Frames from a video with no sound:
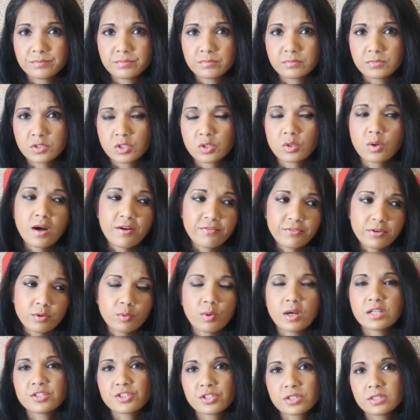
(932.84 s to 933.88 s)
You know, after
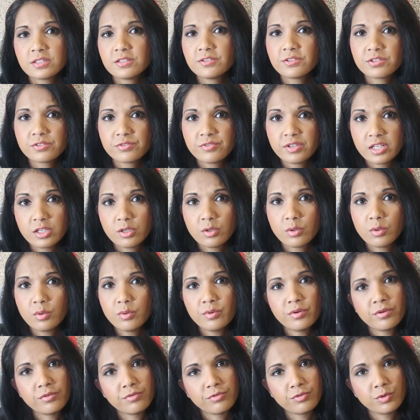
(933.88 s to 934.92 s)
watching this video,
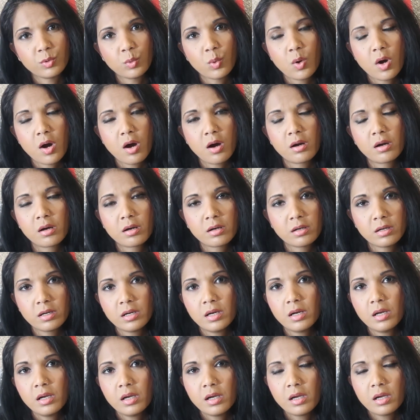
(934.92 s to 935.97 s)
if you are
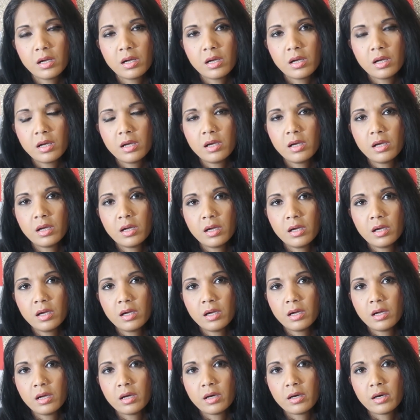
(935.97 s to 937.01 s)

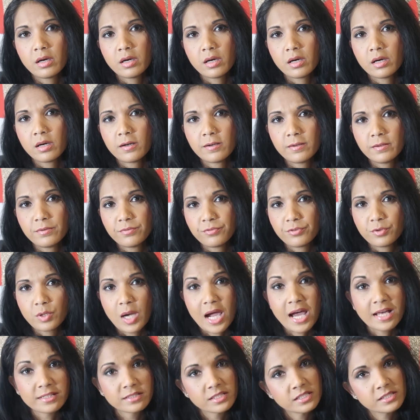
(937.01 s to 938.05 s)
if you
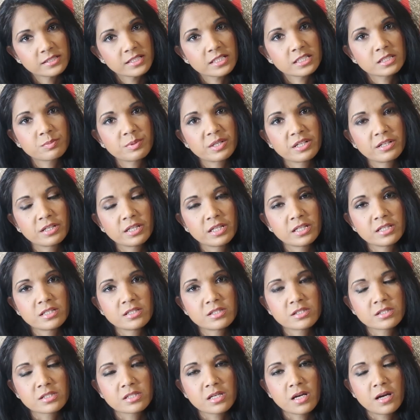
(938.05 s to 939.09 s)
had these
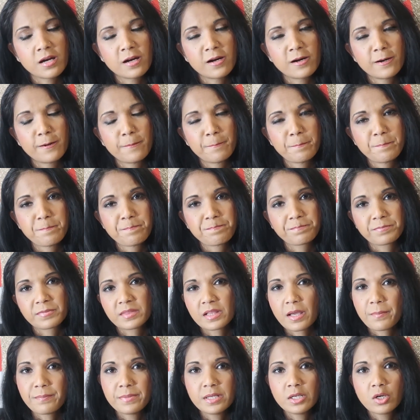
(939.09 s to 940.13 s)
experience,
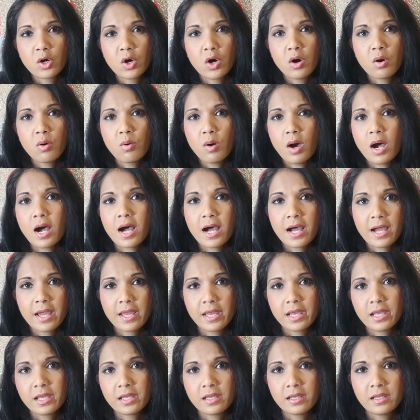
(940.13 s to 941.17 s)
let me know.
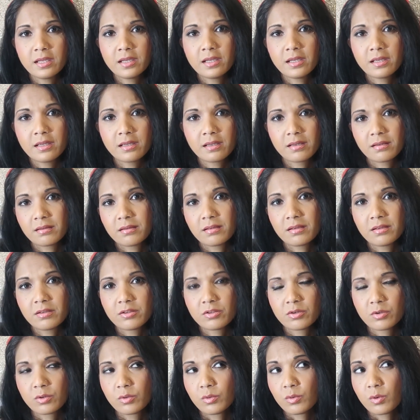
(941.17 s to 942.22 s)

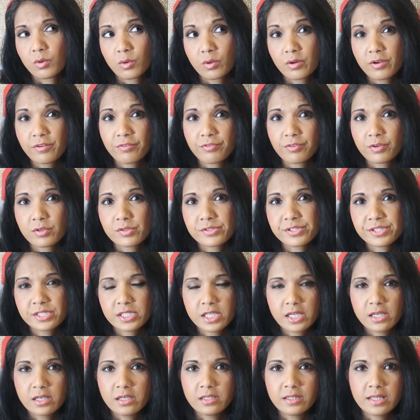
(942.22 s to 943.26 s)
You know, or if you're
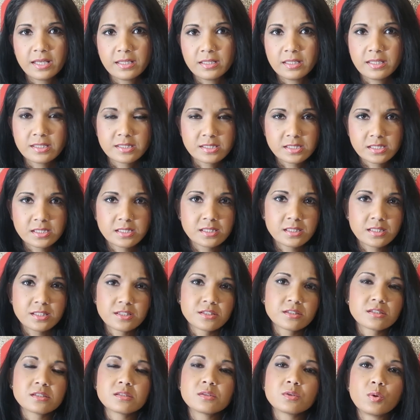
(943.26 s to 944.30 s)
scared that this
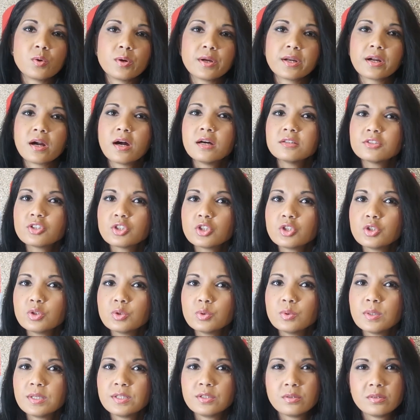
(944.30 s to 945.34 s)
is going on to
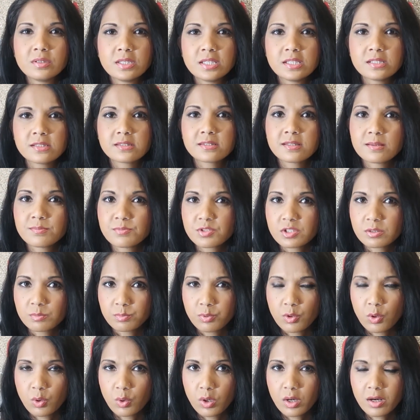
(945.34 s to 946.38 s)
you and you need some
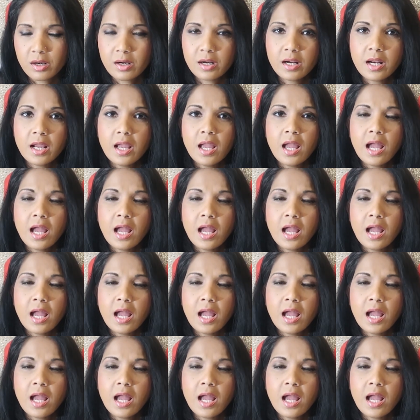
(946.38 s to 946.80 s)
support,